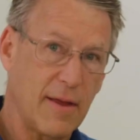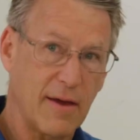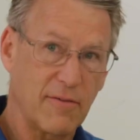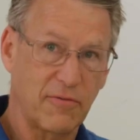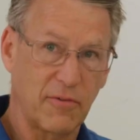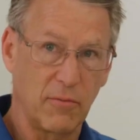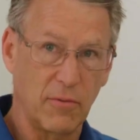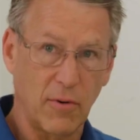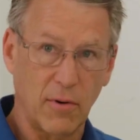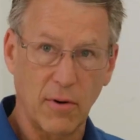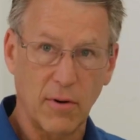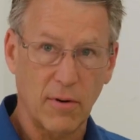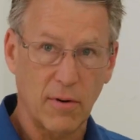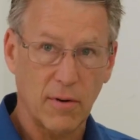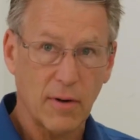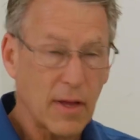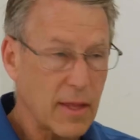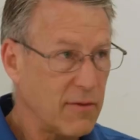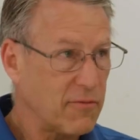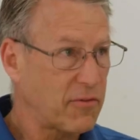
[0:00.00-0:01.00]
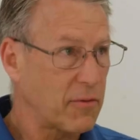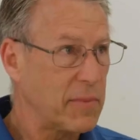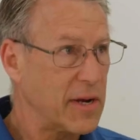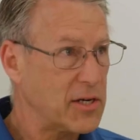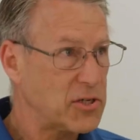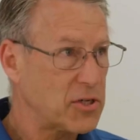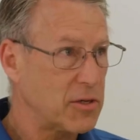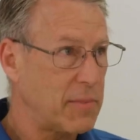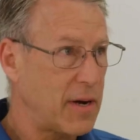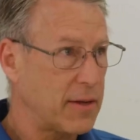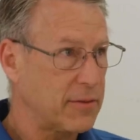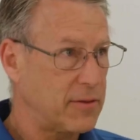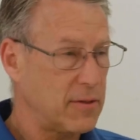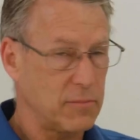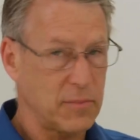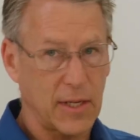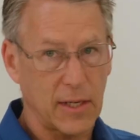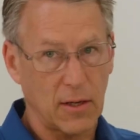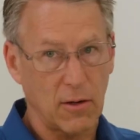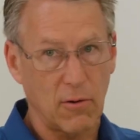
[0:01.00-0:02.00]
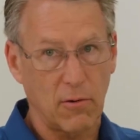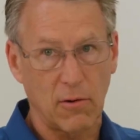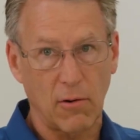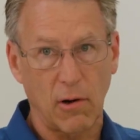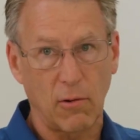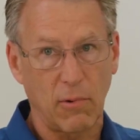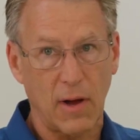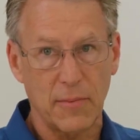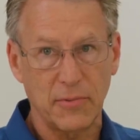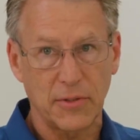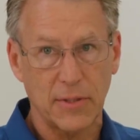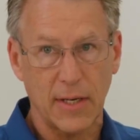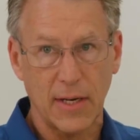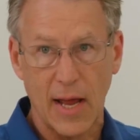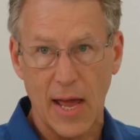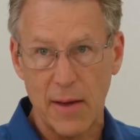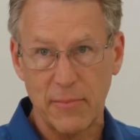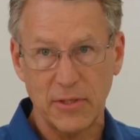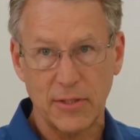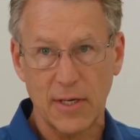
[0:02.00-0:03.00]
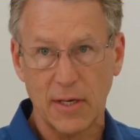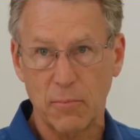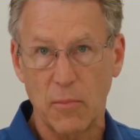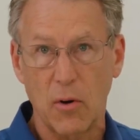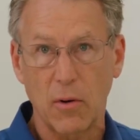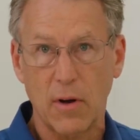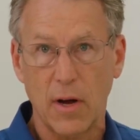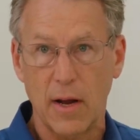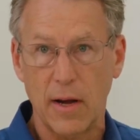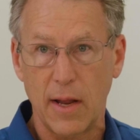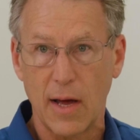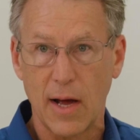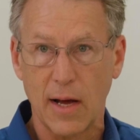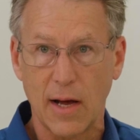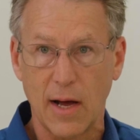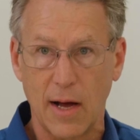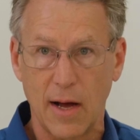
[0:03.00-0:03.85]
And for more information about them, they can go to our website, ametek mocon dot